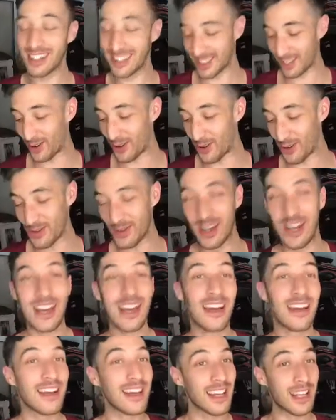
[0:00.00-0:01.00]
So
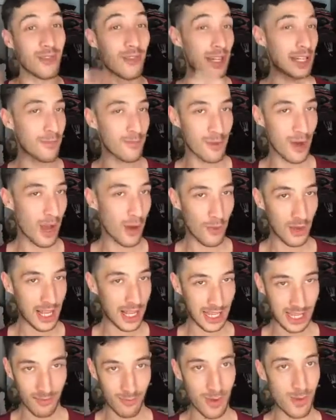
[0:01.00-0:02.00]
if any brand
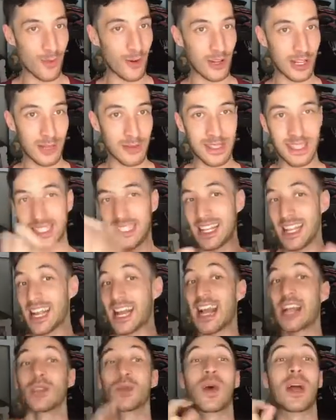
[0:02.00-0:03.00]
wanna give me more lipsticks and I
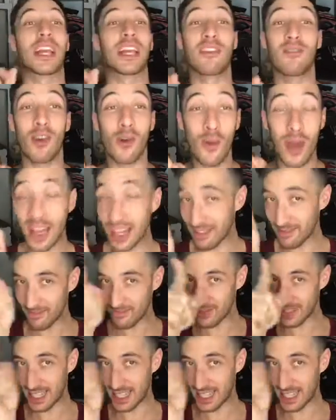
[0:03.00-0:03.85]
can do a giveaway,